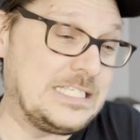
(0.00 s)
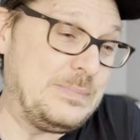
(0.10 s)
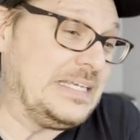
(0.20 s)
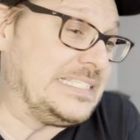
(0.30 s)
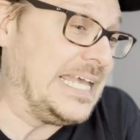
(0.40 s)

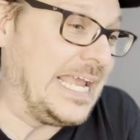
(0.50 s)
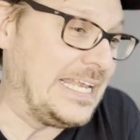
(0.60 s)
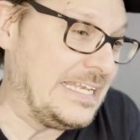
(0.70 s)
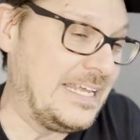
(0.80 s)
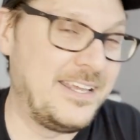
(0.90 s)
to be a
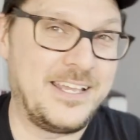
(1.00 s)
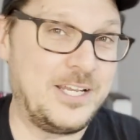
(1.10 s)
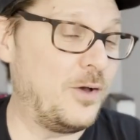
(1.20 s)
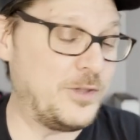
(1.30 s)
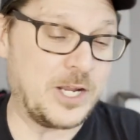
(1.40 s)
second.
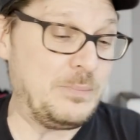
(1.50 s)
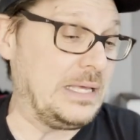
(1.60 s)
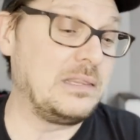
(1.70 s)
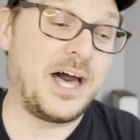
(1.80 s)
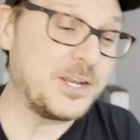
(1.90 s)
You know, there can
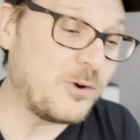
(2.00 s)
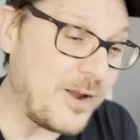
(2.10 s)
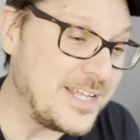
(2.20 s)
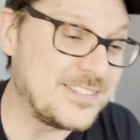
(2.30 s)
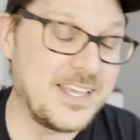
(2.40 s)
be a lot of
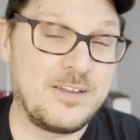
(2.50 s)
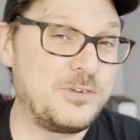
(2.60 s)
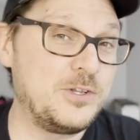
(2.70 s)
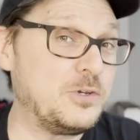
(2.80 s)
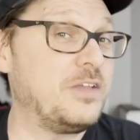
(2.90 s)
greats. And
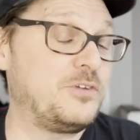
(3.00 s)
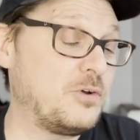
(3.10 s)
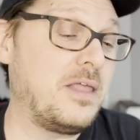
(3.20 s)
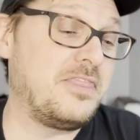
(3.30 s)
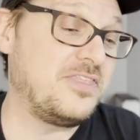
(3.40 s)
if
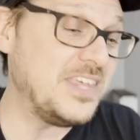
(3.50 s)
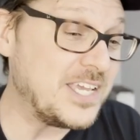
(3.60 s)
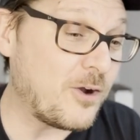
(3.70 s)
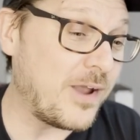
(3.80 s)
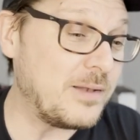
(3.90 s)
you're not
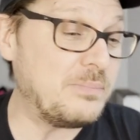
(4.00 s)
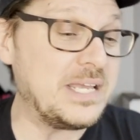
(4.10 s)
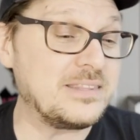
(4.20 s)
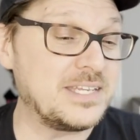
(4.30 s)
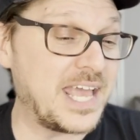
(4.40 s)
the great,
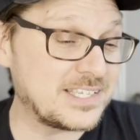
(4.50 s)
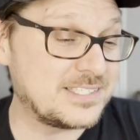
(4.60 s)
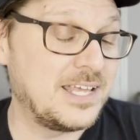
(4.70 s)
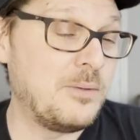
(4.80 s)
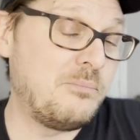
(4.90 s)
being the
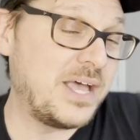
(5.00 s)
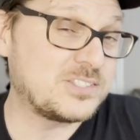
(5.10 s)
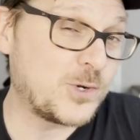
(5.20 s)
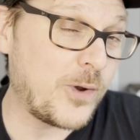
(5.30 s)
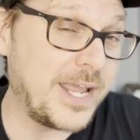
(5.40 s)
next
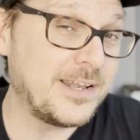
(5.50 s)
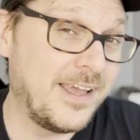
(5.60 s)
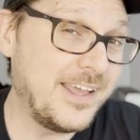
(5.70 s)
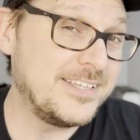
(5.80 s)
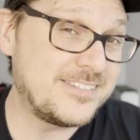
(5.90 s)
best great
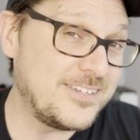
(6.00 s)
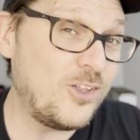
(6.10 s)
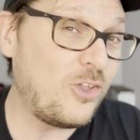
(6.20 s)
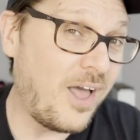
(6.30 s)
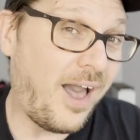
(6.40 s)
is
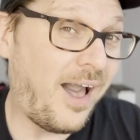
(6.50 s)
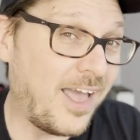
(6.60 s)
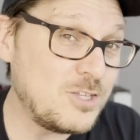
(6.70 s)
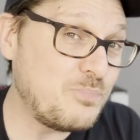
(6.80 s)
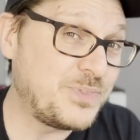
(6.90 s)
still
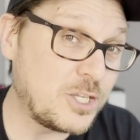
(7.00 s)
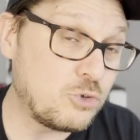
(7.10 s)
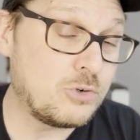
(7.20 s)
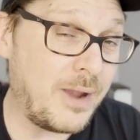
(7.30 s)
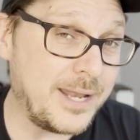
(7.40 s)

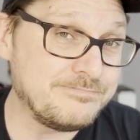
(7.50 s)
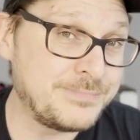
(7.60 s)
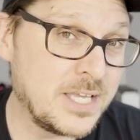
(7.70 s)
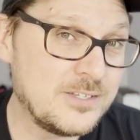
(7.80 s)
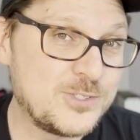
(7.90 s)
great.
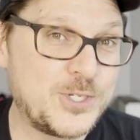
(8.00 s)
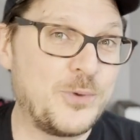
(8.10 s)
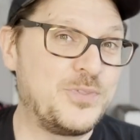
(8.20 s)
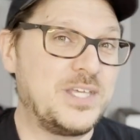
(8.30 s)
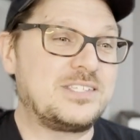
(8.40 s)

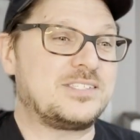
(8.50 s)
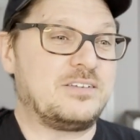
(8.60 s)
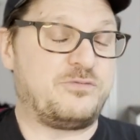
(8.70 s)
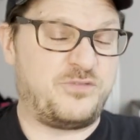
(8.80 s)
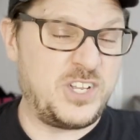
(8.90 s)
So this
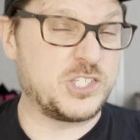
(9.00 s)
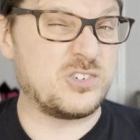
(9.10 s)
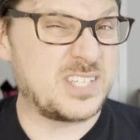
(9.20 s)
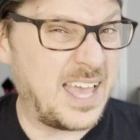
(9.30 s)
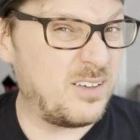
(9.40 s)

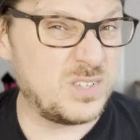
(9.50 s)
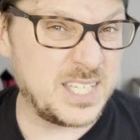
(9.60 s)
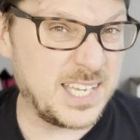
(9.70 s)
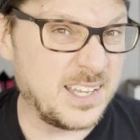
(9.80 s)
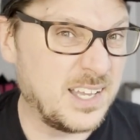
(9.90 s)
features
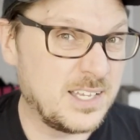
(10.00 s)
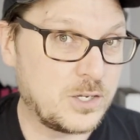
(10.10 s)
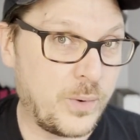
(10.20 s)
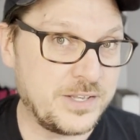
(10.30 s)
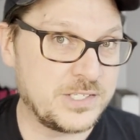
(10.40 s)
heavily
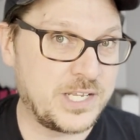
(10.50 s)
Quentin